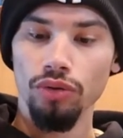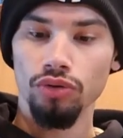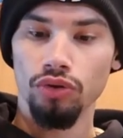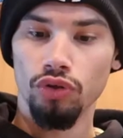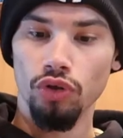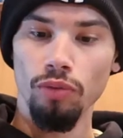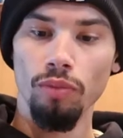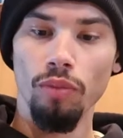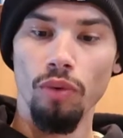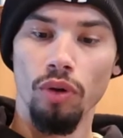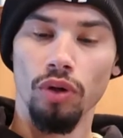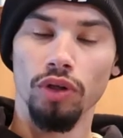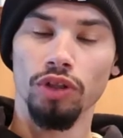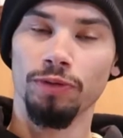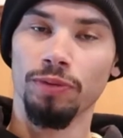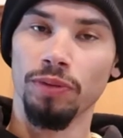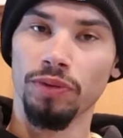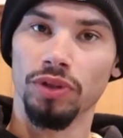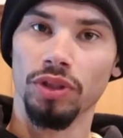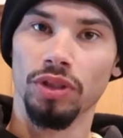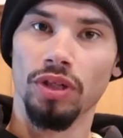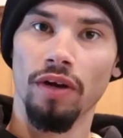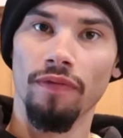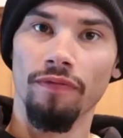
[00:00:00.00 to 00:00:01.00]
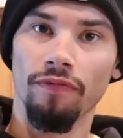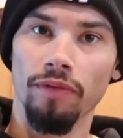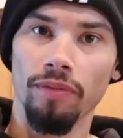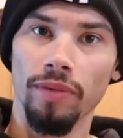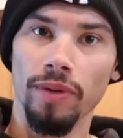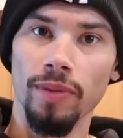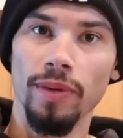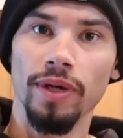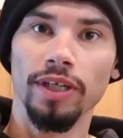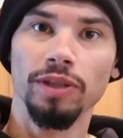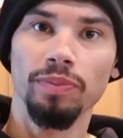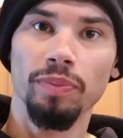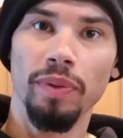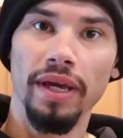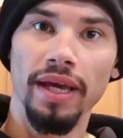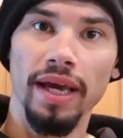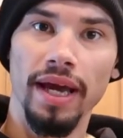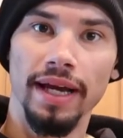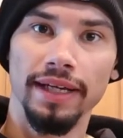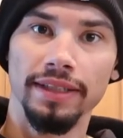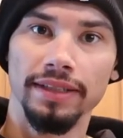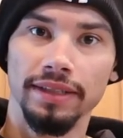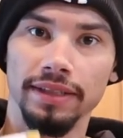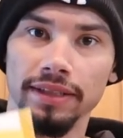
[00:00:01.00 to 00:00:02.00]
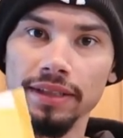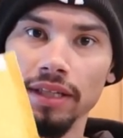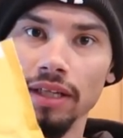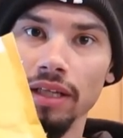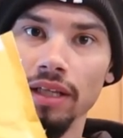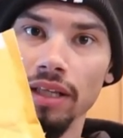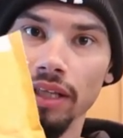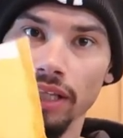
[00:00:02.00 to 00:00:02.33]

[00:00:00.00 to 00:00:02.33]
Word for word: Two more are supposed to come from USPS.